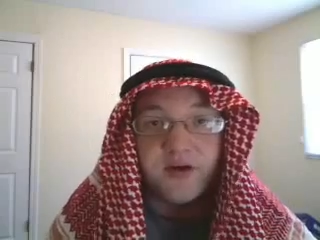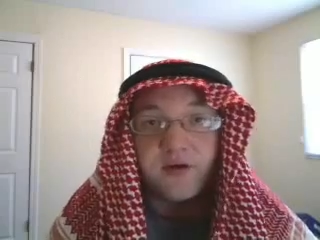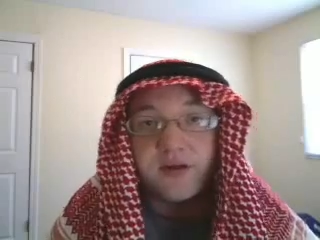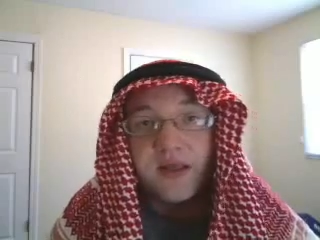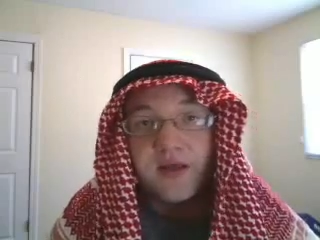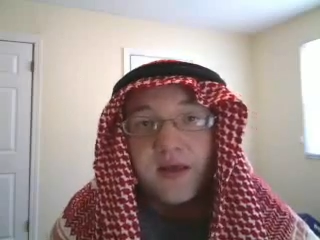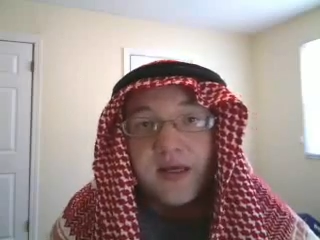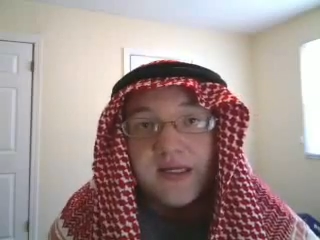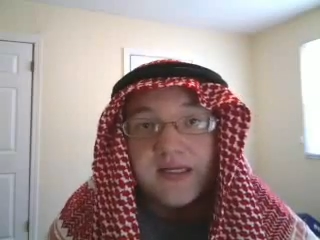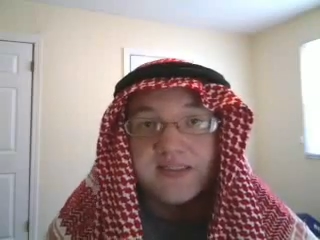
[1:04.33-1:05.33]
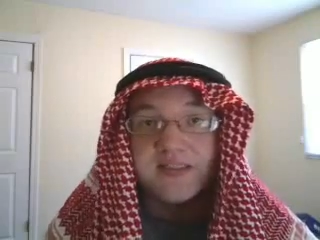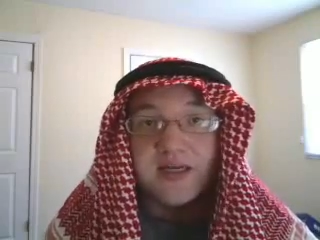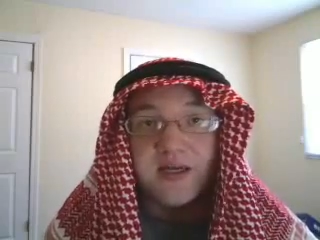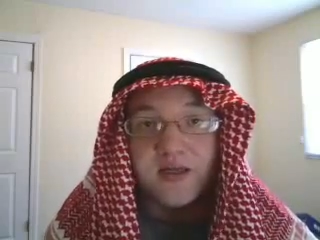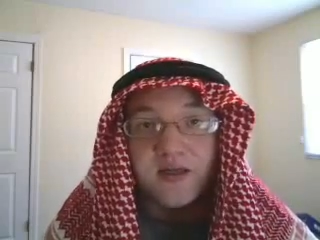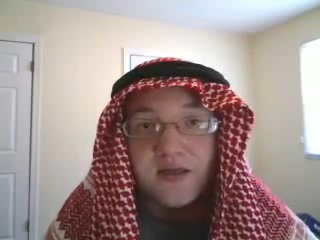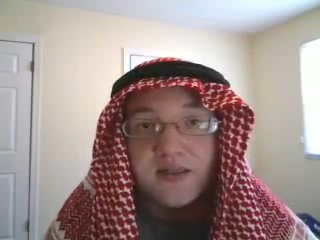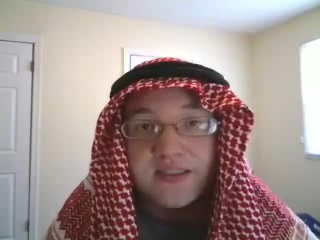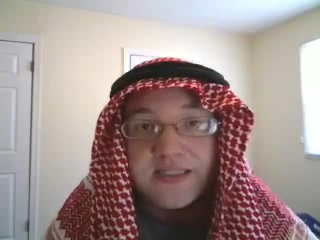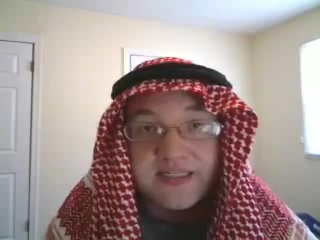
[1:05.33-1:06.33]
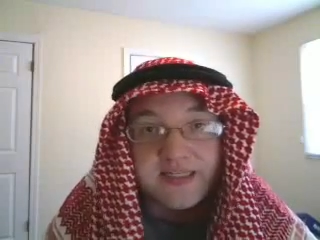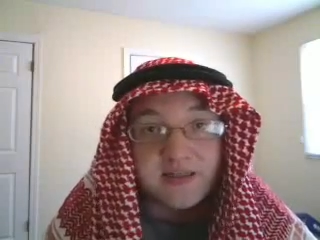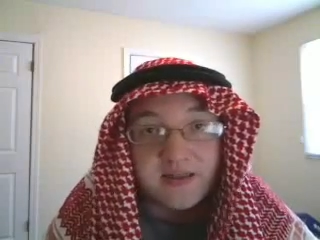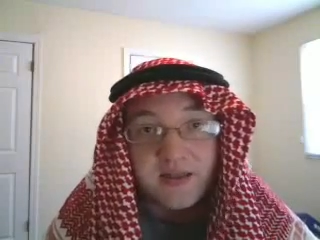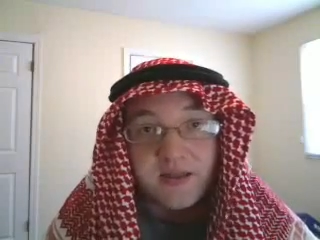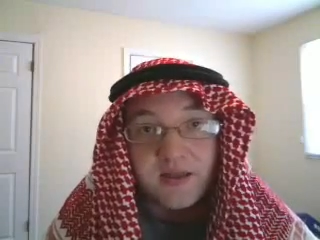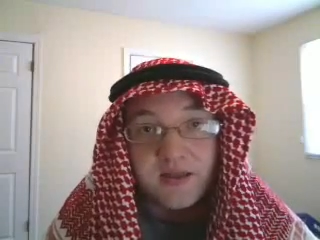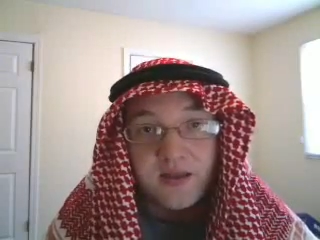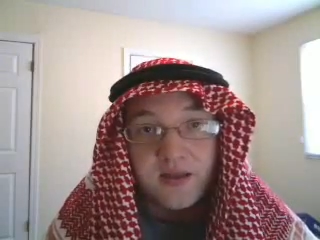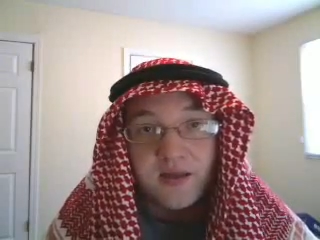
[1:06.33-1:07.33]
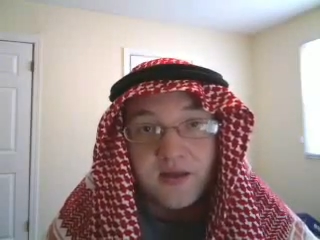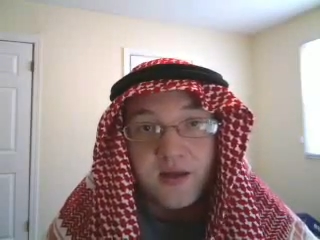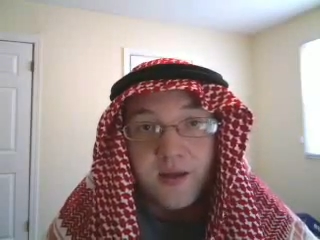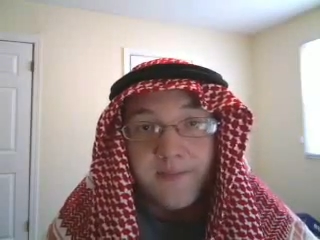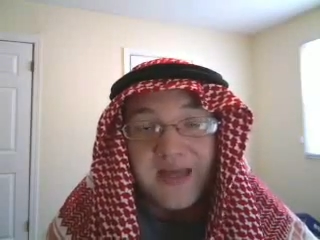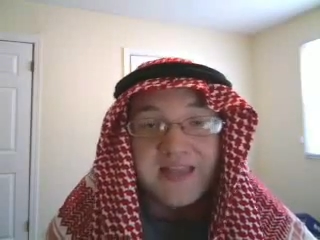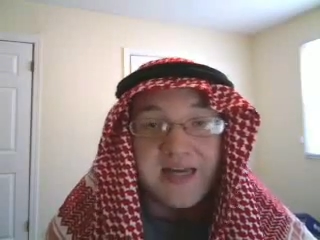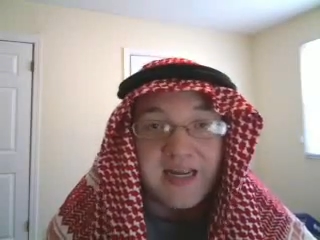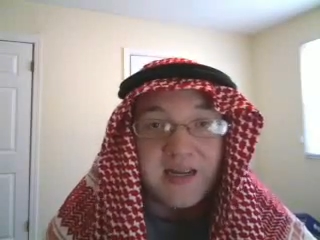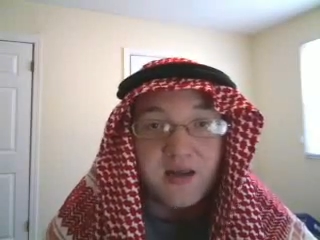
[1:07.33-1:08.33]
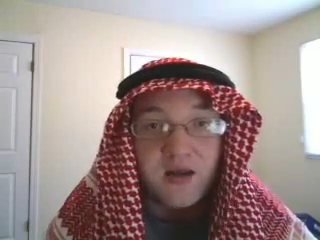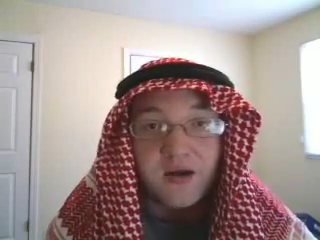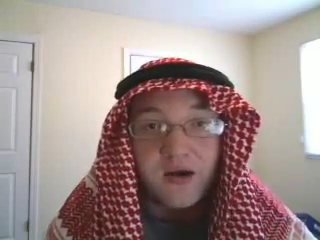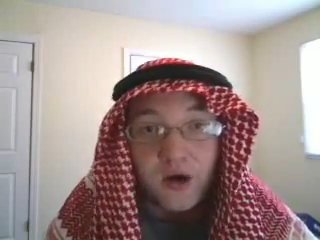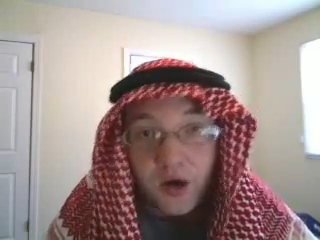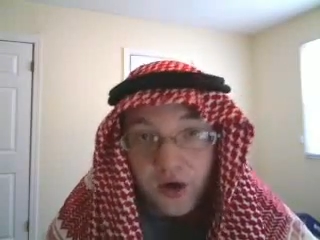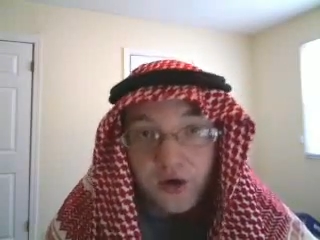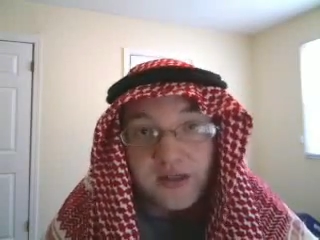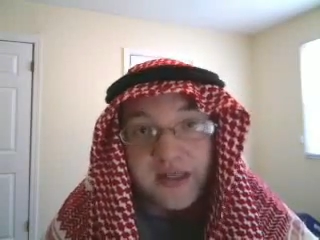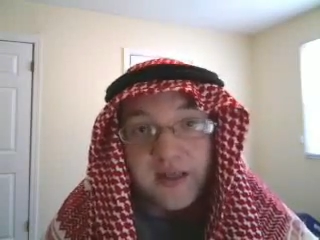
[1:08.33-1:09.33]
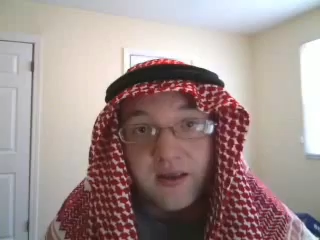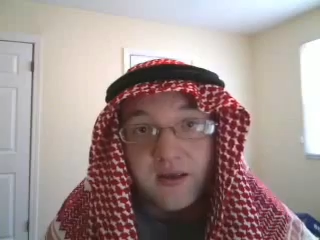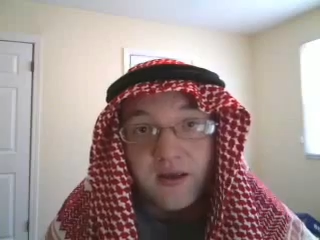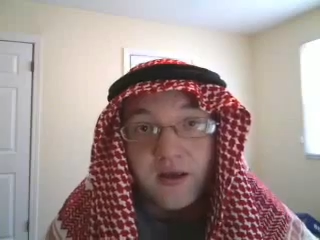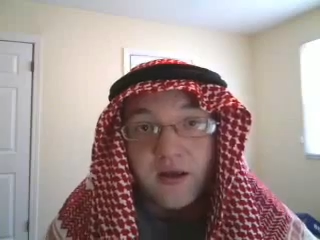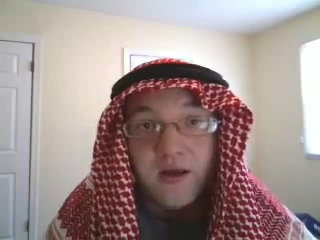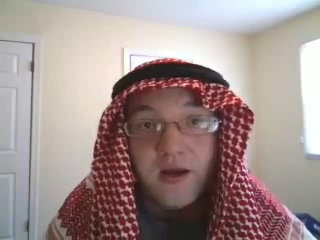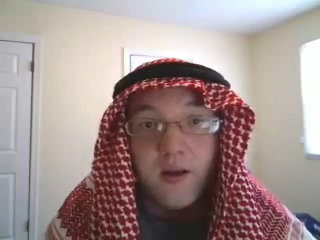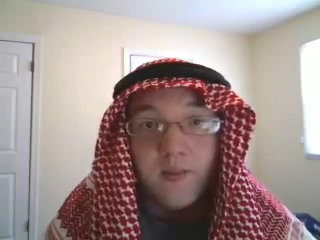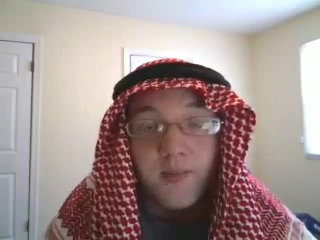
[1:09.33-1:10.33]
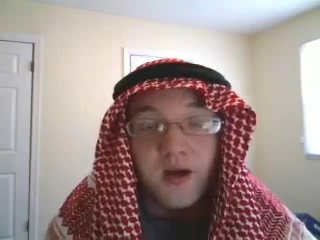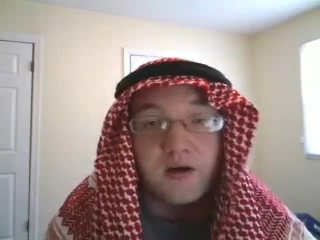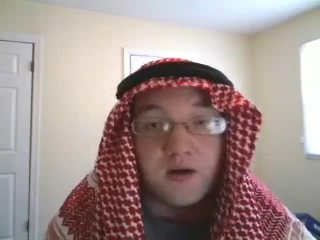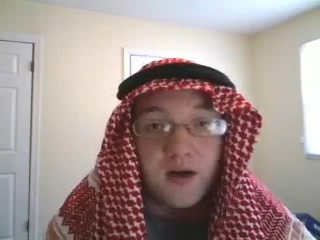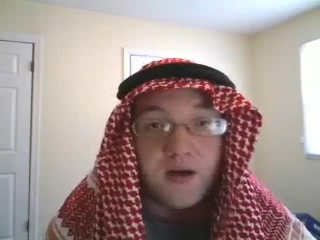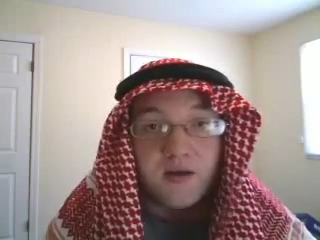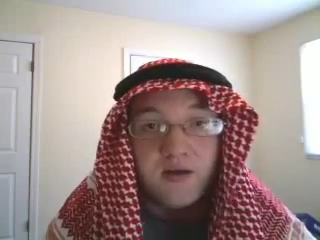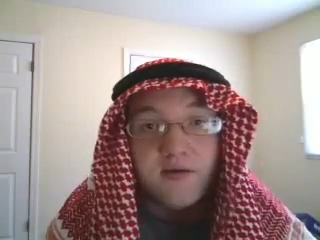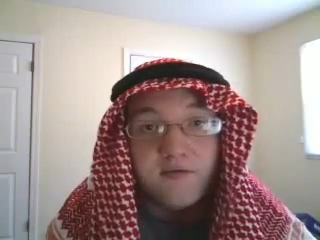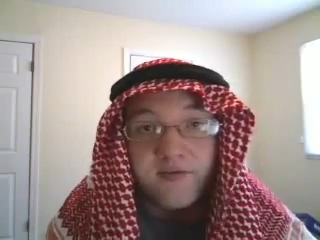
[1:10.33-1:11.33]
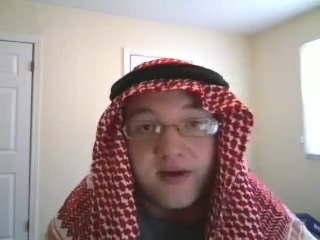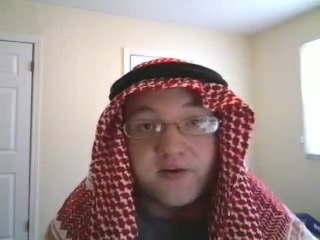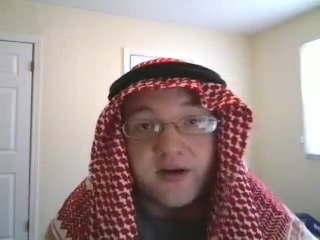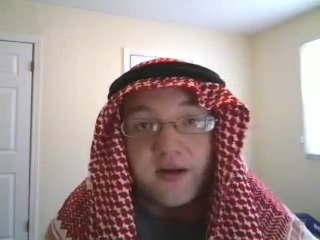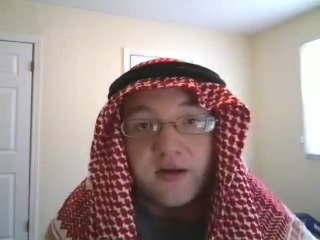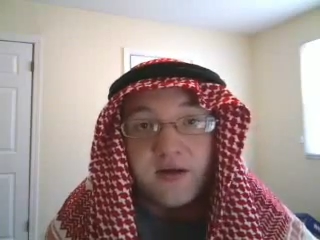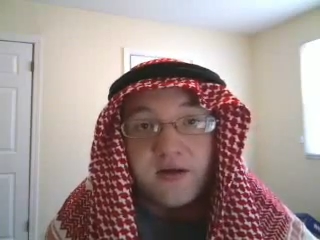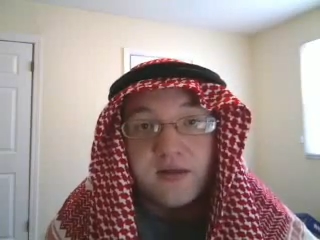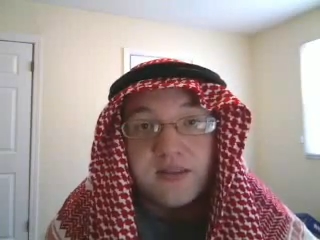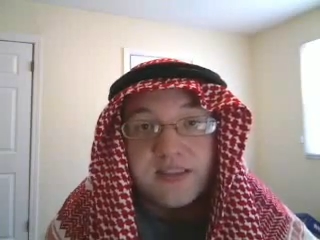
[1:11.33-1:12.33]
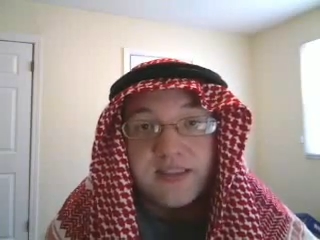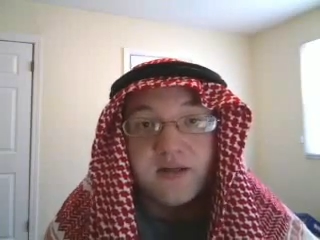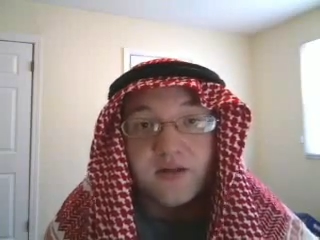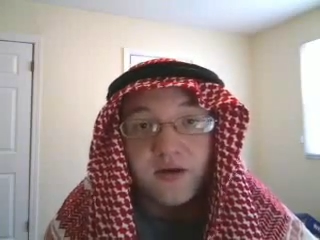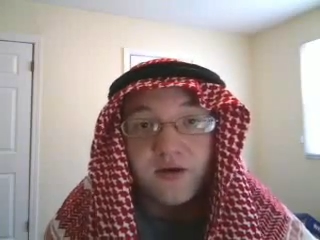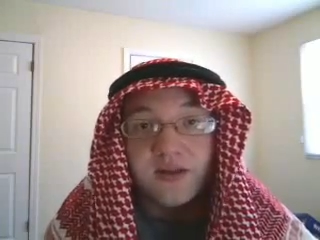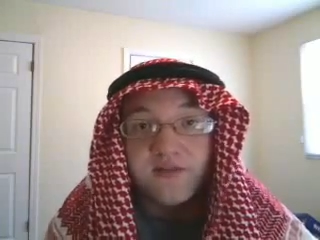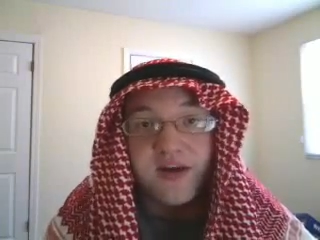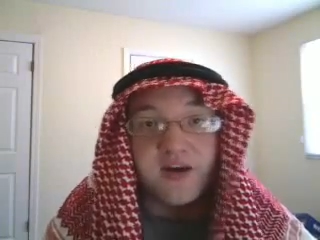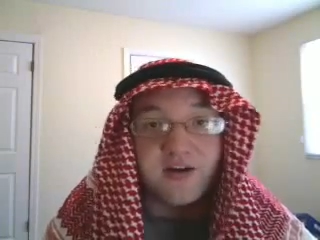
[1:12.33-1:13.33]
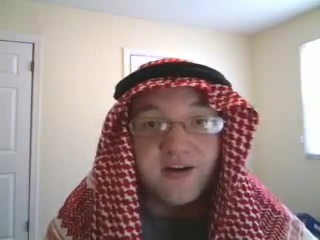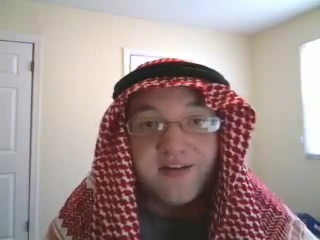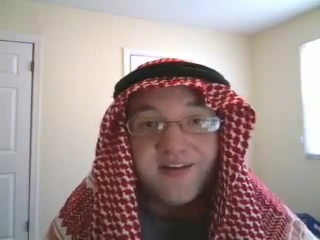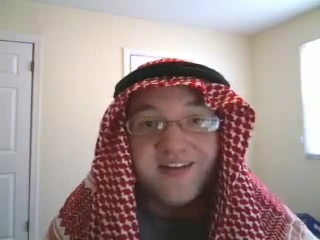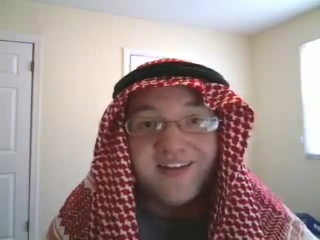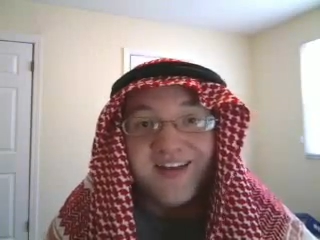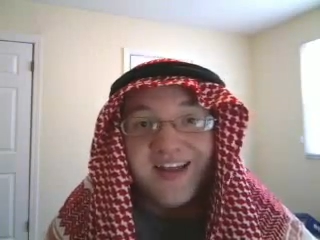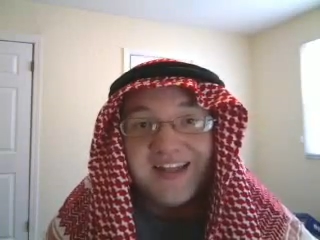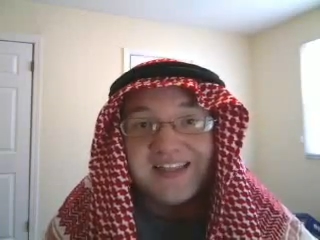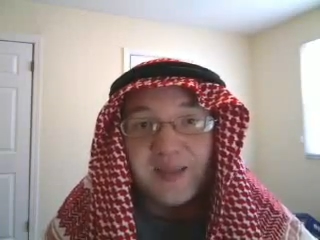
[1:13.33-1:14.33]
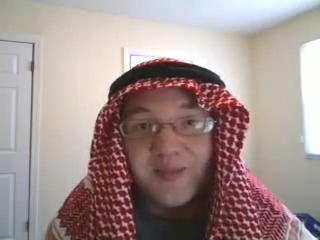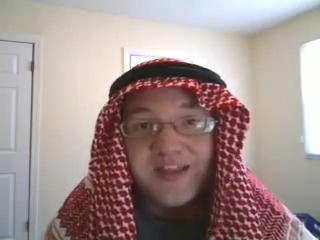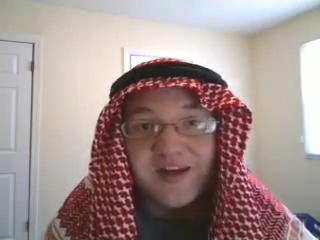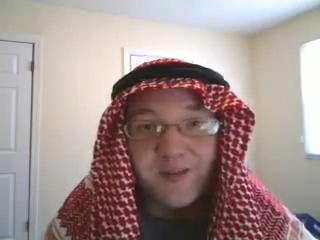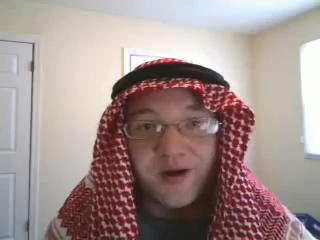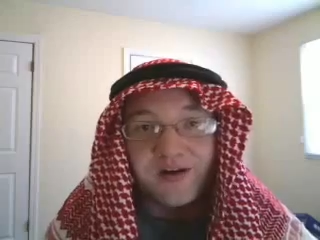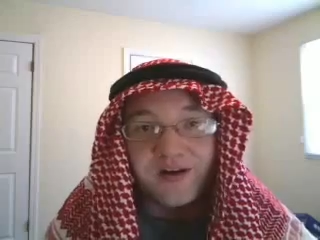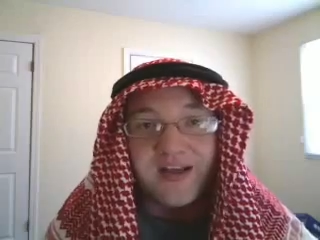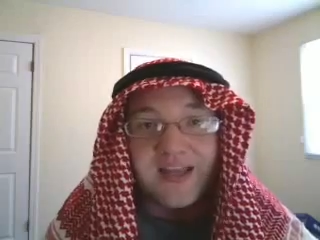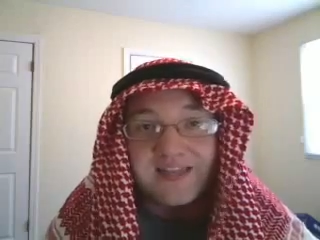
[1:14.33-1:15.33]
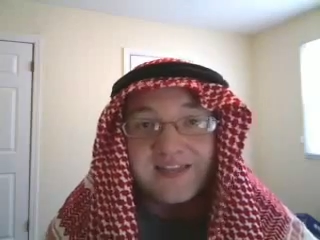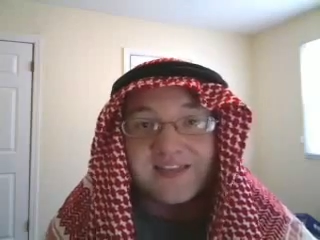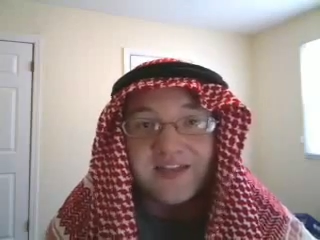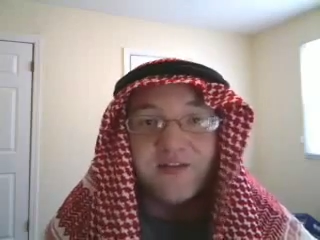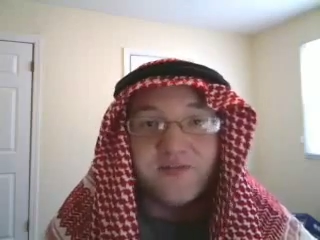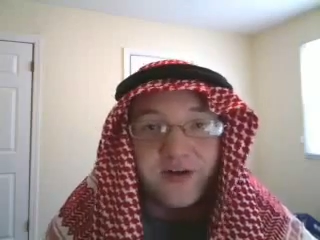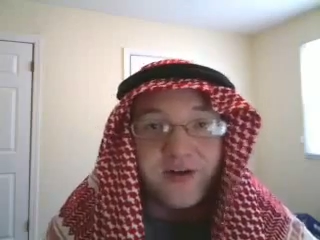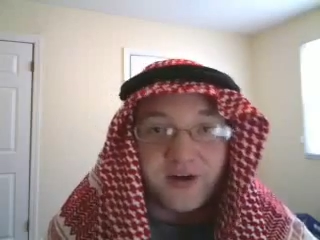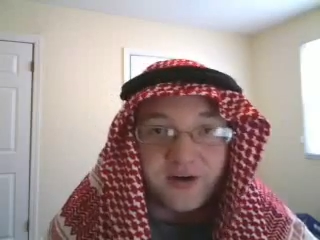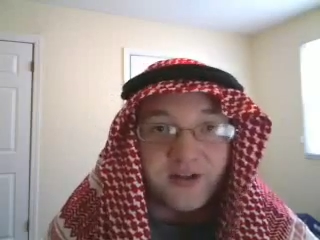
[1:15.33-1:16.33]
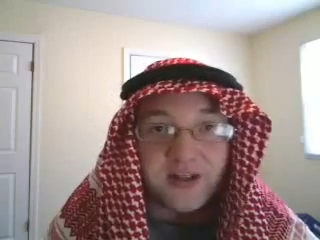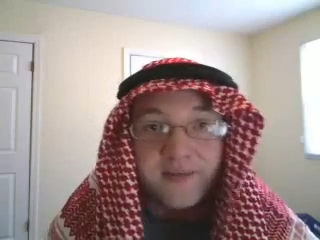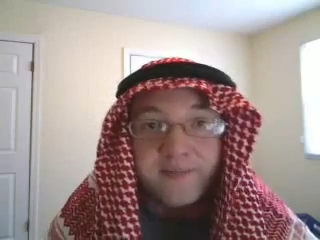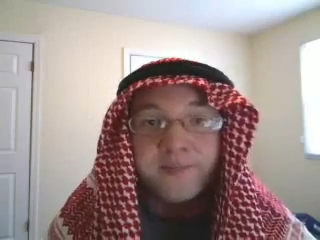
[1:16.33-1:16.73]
early. Lissa, still. Bedri, early. Marra, very. Still early, very. Lissa bedri marra. It's still very early.